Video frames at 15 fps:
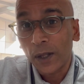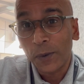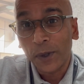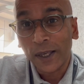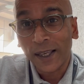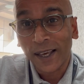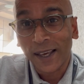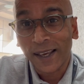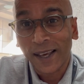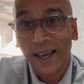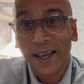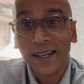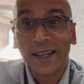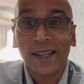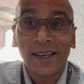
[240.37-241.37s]
we can
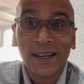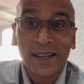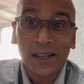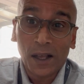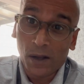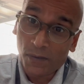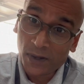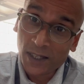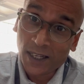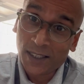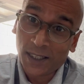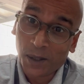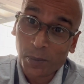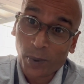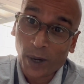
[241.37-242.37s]
get a
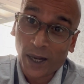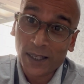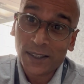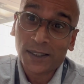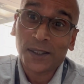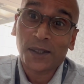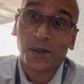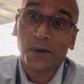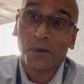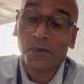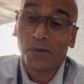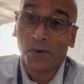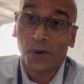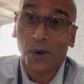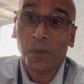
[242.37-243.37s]
fantastic price
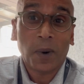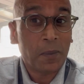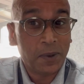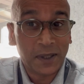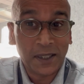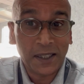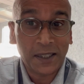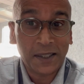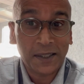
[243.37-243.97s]
for your property.